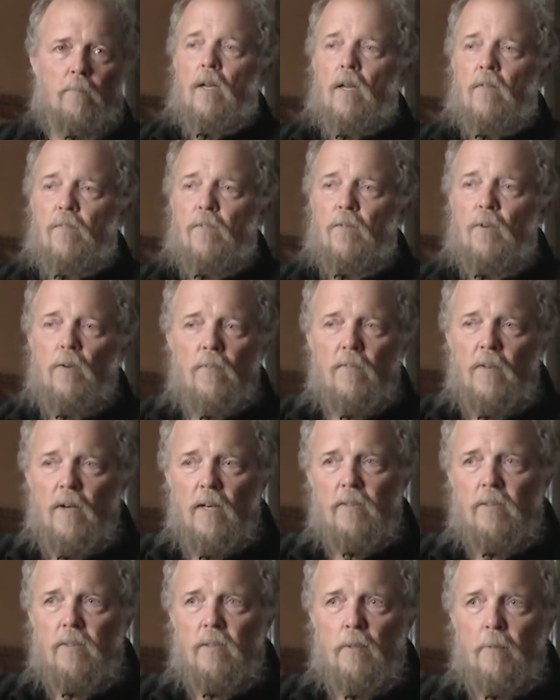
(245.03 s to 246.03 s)
If you've
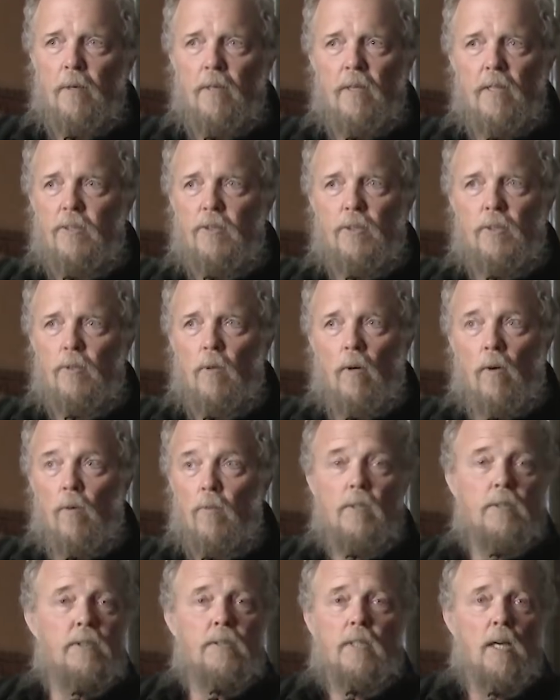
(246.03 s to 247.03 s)
got somebody that you own
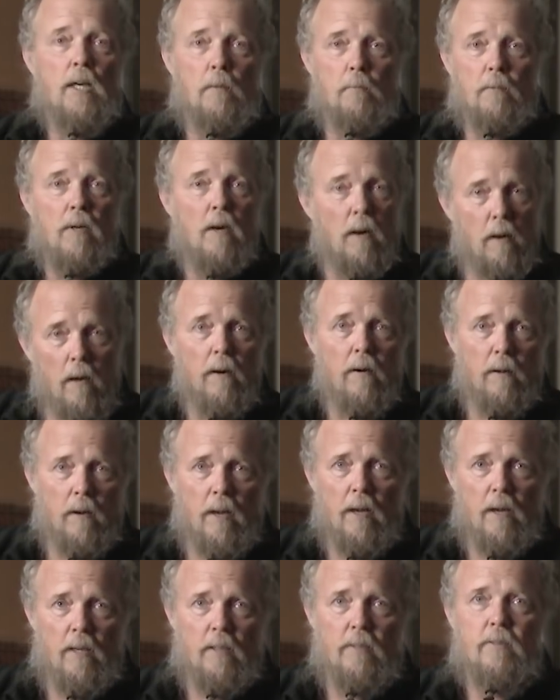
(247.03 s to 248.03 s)
the same car
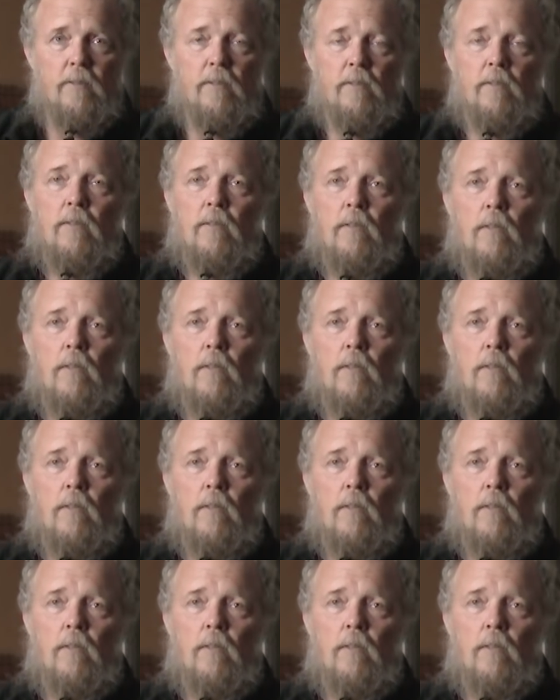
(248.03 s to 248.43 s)
as,